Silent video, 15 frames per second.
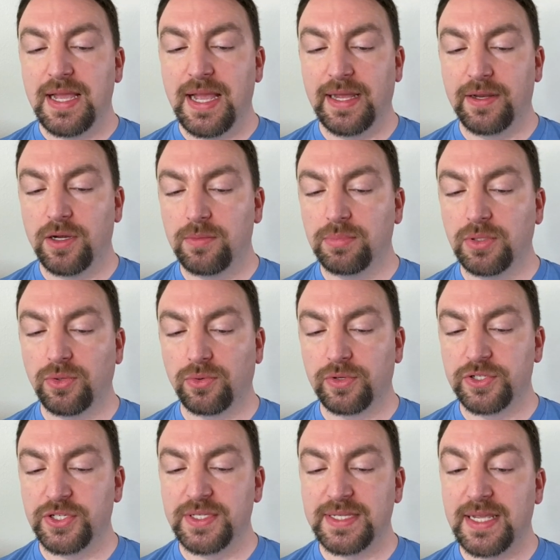had humble
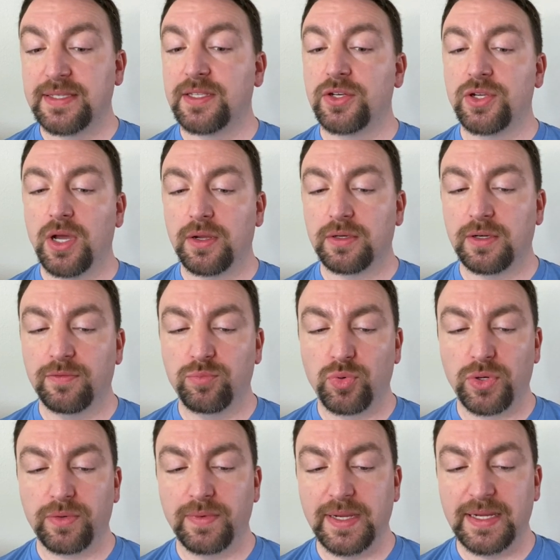origins as the daughter of
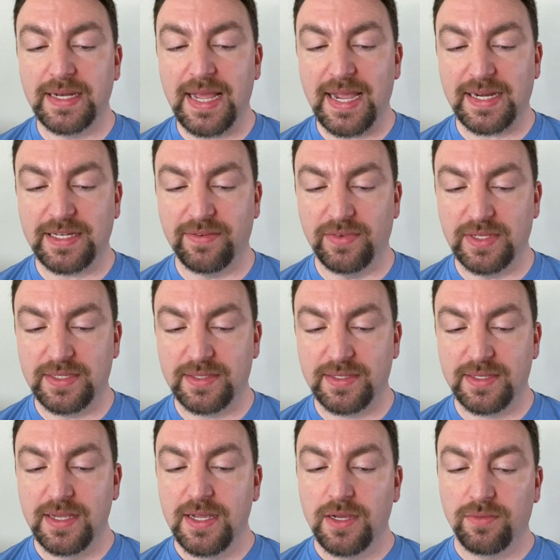Puerto Rican
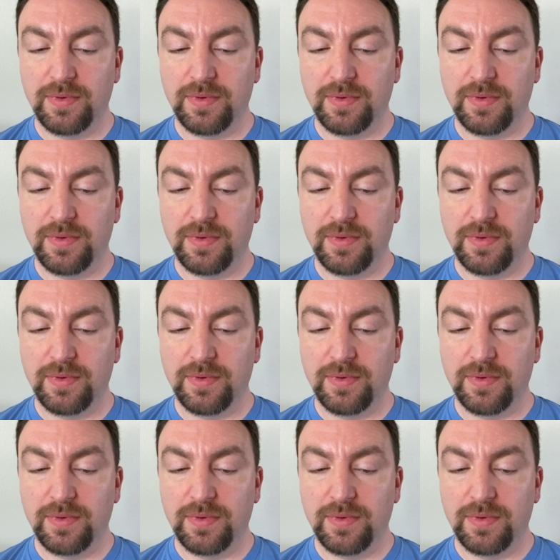activists,